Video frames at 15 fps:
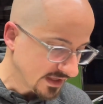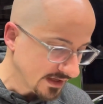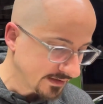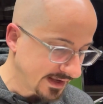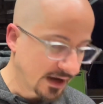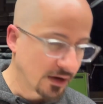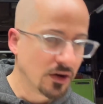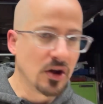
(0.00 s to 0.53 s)

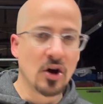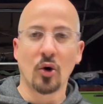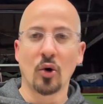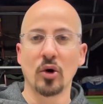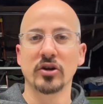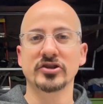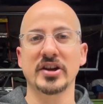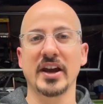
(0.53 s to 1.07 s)
Now,
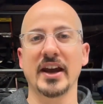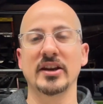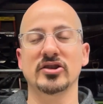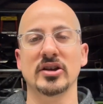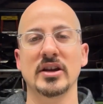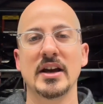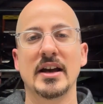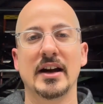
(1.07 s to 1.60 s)
oil
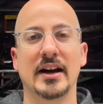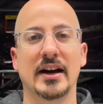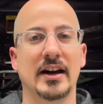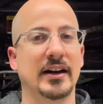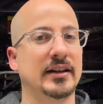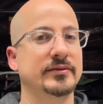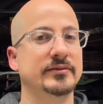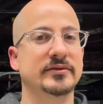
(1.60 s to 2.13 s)
change,
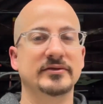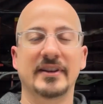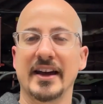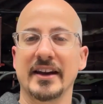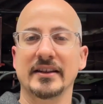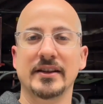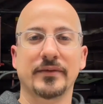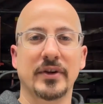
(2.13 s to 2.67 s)
a lot
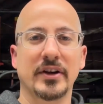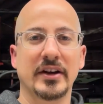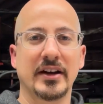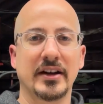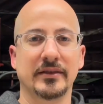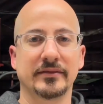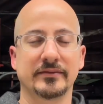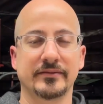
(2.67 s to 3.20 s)
of different,
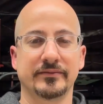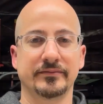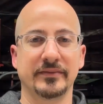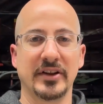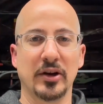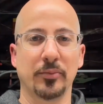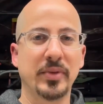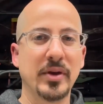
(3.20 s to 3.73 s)
you
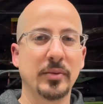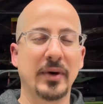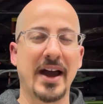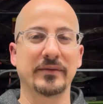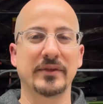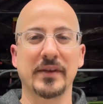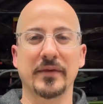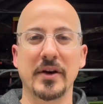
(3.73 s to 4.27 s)
know, people
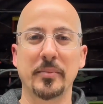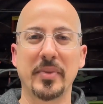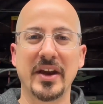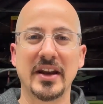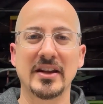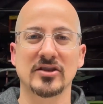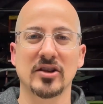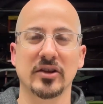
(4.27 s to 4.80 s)
have different
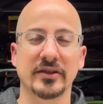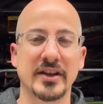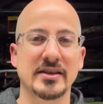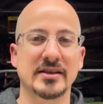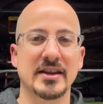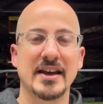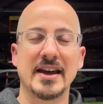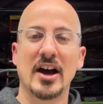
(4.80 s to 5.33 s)
opinions on
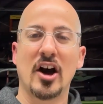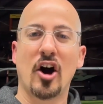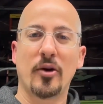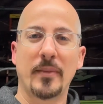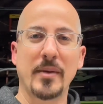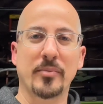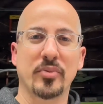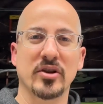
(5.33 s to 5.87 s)
this. On
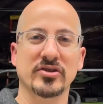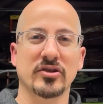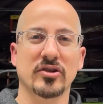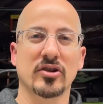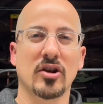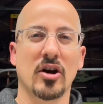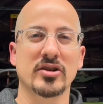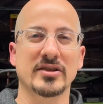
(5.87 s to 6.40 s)
my personal
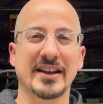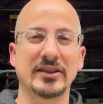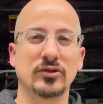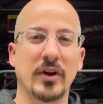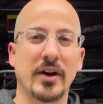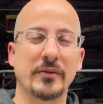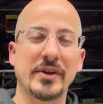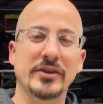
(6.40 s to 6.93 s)
cars, I
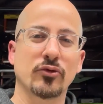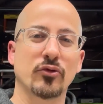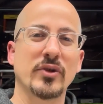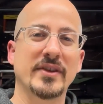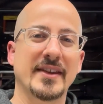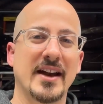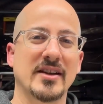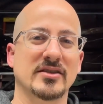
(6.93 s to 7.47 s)
do every
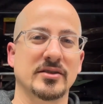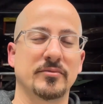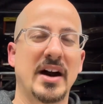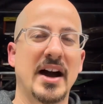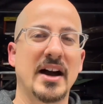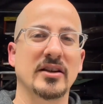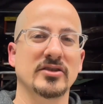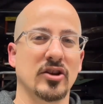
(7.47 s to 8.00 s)
3,000
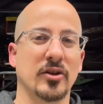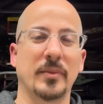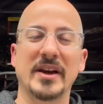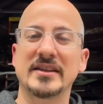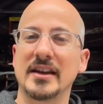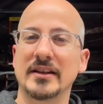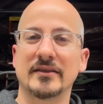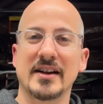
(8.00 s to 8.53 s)
miles. On my
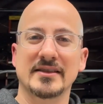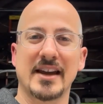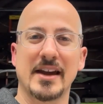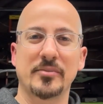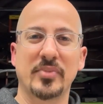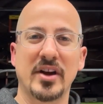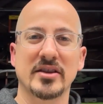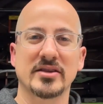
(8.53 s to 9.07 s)
TLX
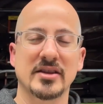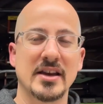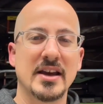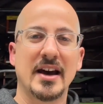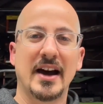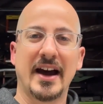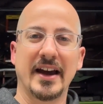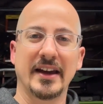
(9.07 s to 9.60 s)
Type S,
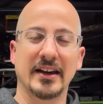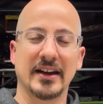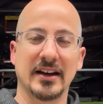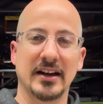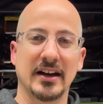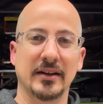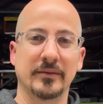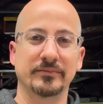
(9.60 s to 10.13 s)

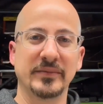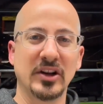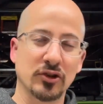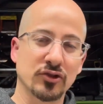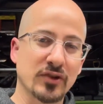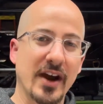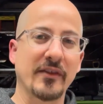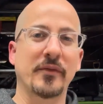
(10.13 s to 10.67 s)
I, you know,
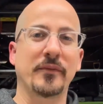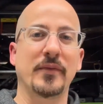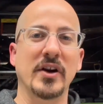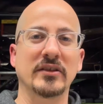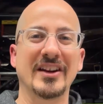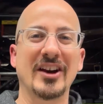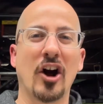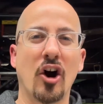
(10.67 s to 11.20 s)
drive it
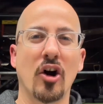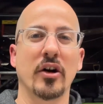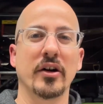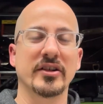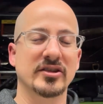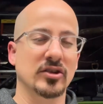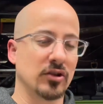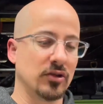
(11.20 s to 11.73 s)
fairly
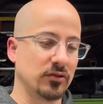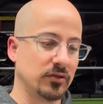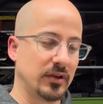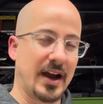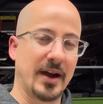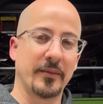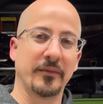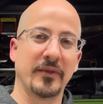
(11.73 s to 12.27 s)
hard, so
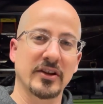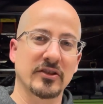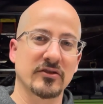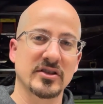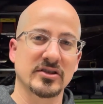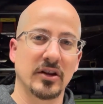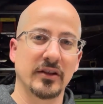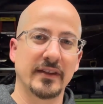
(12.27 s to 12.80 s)
I'm
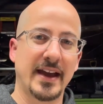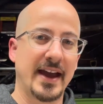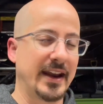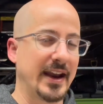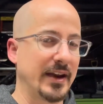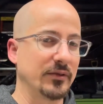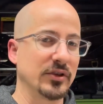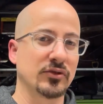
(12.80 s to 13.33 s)
vigorous on that.
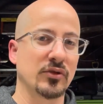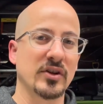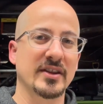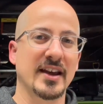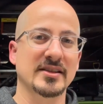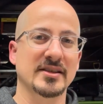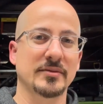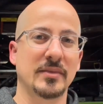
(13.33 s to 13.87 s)
Every
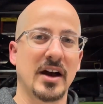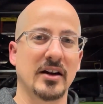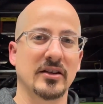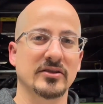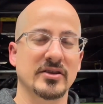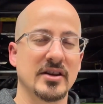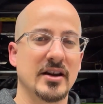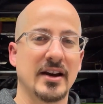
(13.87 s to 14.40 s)
3,000
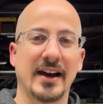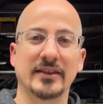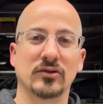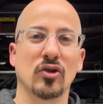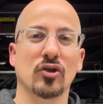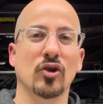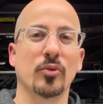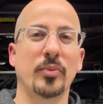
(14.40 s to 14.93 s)
miles, I
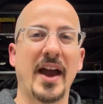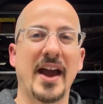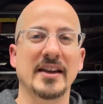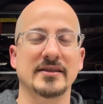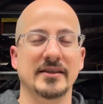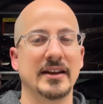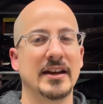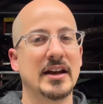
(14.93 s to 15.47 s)
don't go
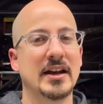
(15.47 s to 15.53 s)
past it.